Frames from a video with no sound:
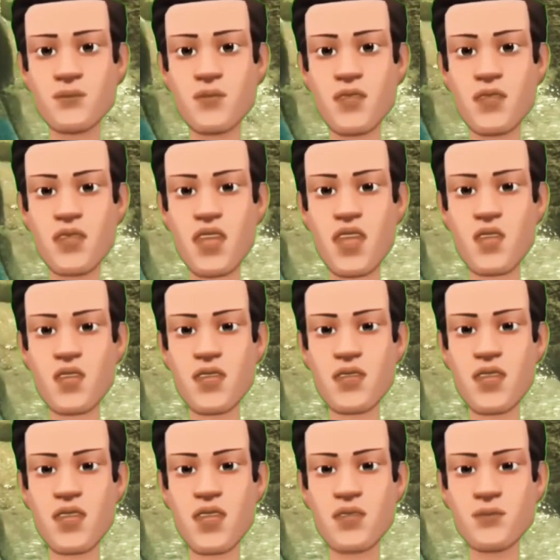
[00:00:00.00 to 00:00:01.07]
What's
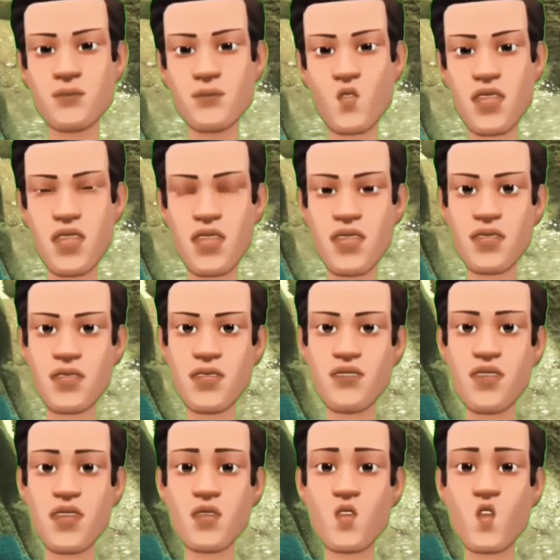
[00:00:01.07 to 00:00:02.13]
interesting, when they
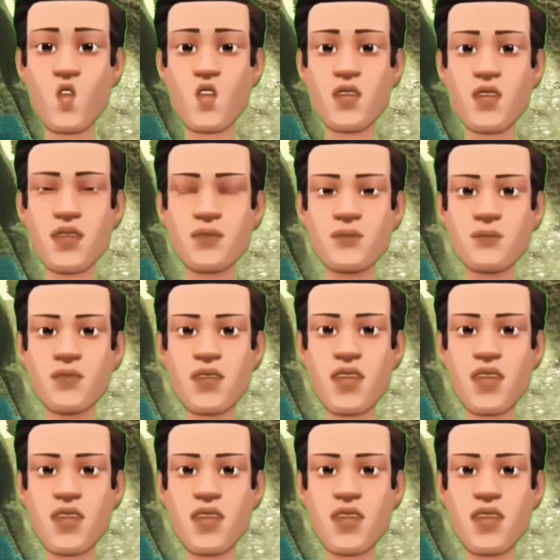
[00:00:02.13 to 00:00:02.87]
dive underwater,